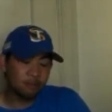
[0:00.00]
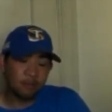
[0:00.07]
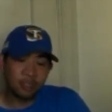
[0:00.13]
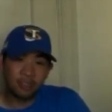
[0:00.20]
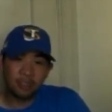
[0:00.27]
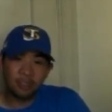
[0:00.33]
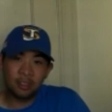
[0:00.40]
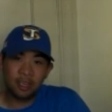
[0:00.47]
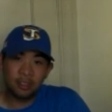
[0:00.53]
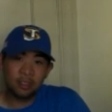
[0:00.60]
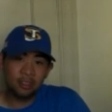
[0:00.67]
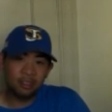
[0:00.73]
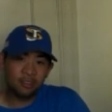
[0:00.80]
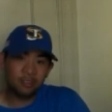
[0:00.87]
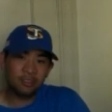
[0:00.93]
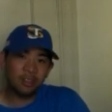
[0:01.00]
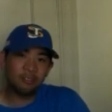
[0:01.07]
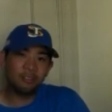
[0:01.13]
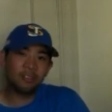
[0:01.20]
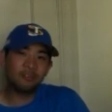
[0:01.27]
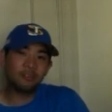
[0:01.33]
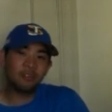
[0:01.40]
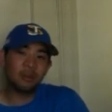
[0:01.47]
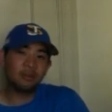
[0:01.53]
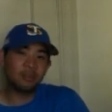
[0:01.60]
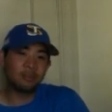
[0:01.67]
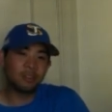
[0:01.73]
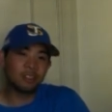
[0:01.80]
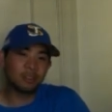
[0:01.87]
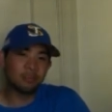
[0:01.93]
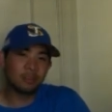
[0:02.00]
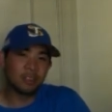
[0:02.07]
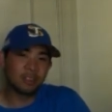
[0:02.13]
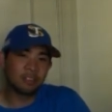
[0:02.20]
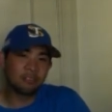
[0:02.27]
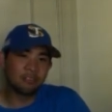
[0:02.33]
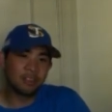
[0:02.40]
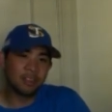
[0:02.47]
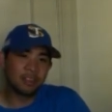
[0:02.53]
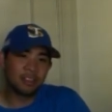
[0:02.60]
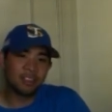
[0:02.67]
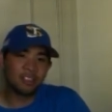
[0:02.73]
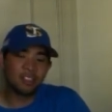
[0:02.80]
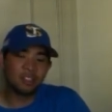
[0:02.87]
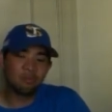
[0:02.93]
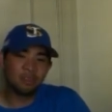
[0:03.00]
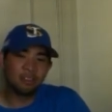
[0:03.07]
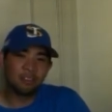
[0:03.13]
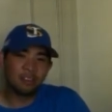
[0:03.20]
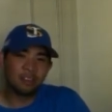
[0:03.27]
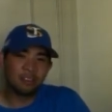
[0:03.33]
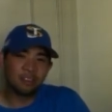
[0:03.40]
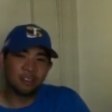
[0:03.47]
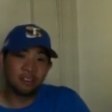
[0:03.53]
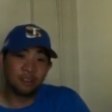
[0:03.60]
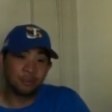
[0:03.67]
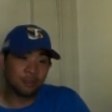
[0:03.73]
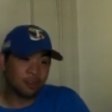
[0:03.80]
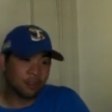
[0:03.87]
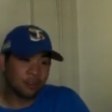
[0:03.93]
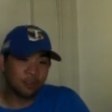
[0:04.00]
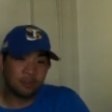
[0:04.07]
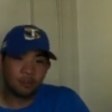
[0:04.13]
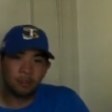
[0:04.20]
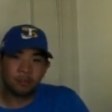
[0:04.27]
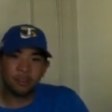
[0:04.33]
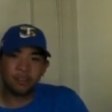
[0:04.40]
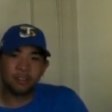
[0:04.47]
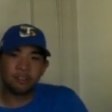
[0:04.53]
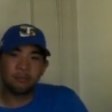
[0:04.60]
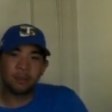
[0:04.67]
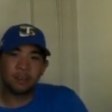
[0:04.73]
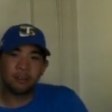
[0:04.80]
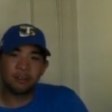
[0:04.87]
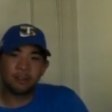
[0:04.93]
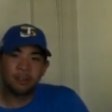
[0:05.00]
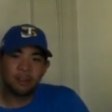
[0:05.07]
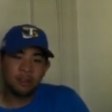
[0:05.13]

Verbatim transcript: But I think there's a lot of reason for optimism. Uh, the fact that he's experienced and knows what college football is all about,